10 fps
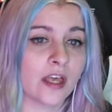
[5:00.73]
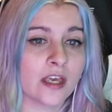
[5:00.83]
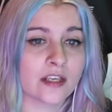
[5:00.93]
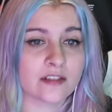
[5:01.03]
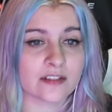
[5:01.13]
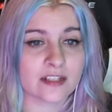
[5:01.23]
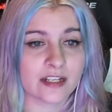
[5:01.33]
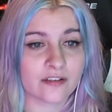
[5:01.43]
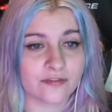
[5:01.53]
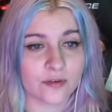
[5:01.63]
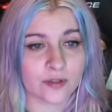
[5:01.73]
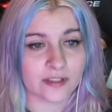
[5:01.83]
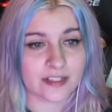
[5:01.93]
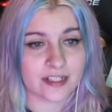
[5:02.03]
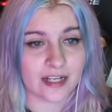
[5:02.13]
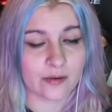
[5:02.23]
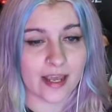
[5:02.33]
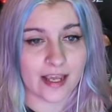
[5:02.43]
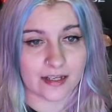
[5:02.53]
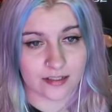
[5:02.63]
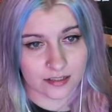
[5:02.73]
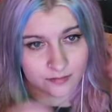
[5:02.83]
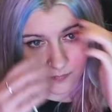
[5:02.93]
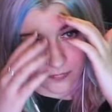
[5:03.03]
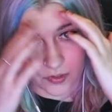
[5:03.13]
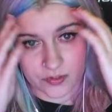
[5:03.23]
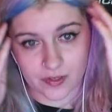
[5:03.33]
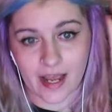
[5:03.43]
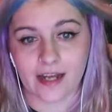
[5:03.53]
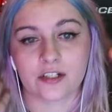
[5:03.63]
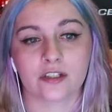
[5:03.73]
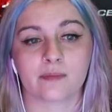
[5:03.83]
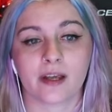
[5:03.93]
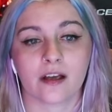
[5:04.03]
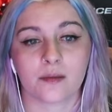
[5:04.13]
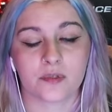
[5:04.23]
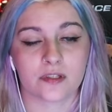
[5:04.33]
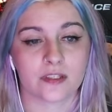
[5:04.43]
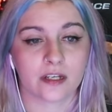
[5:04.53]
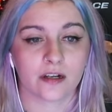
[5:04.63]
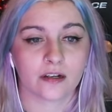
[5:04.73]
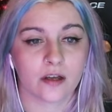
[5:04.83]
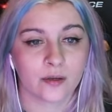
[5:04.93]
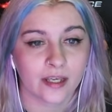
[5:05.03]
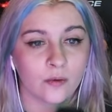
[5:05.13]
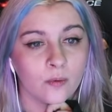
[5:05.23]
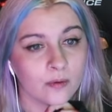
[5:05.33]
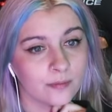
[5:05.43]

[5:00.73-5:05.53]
So let's take out 4 and let's take out 8. Those are actually my options here. Okay, cool.